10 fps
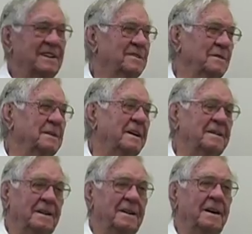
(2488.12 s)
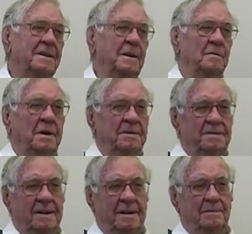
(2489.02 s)
Because I got an idea of what he
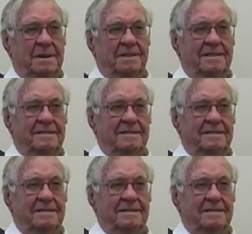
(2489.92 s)
said, but.